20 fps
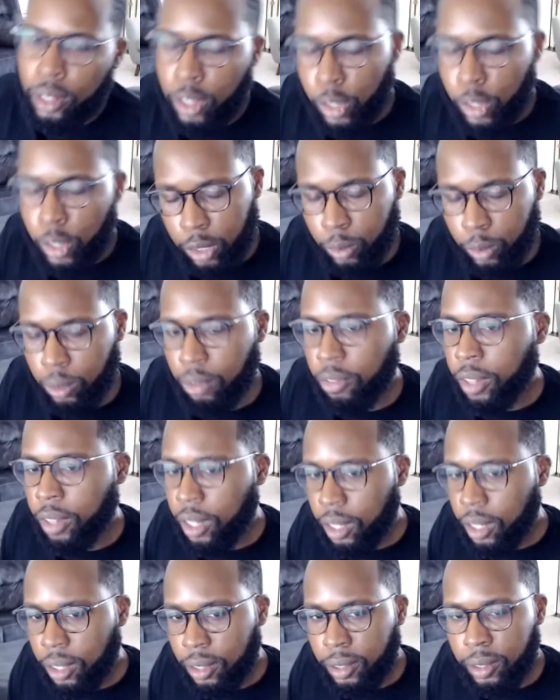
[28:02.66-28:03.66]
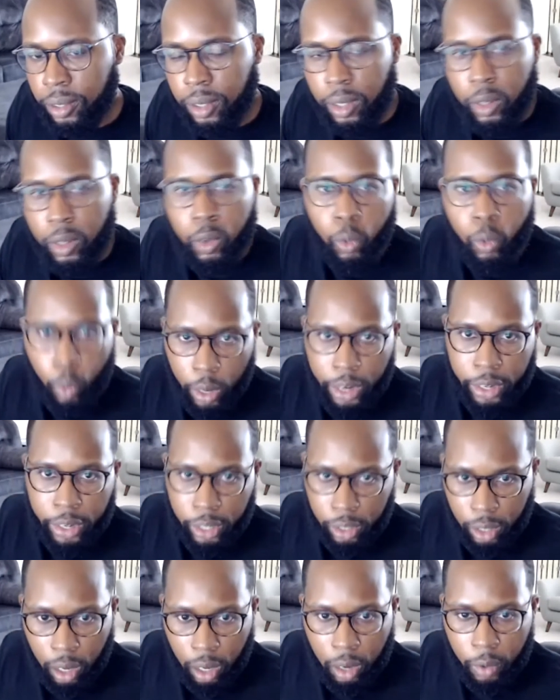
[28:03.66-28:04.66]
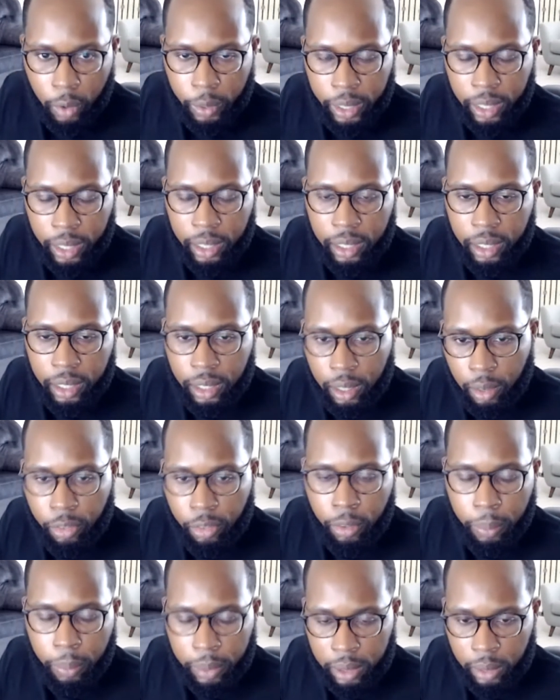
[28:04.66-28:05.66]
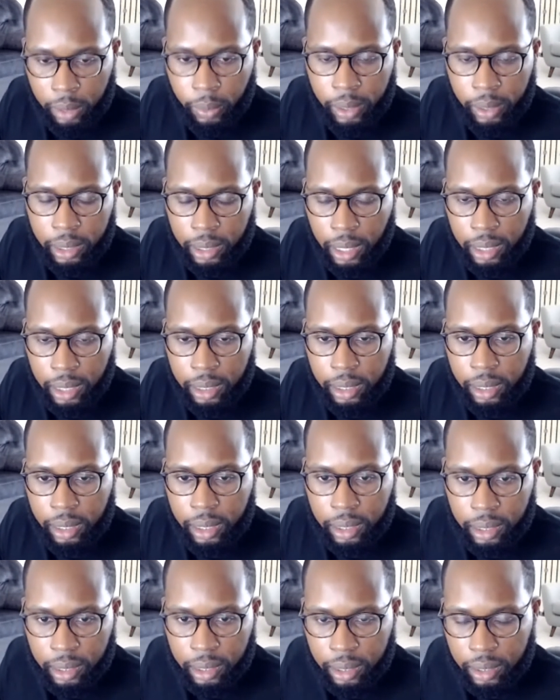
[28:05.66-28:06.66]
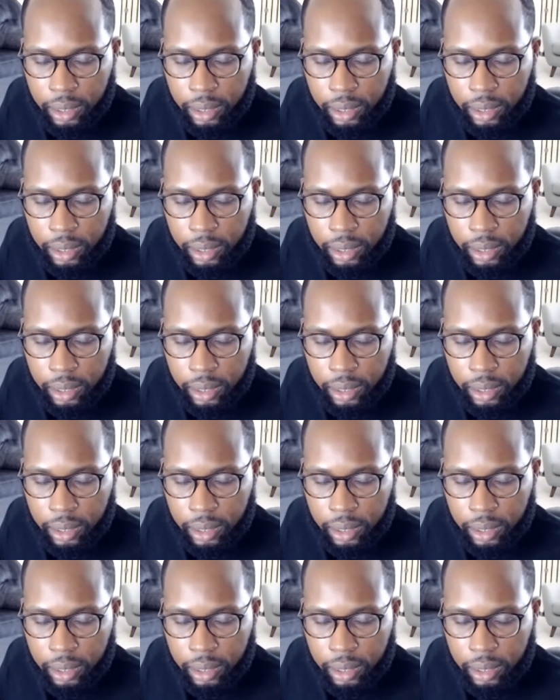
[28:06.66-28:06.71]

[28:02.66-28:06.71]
you should reveal where you're going? If you put your resignation in.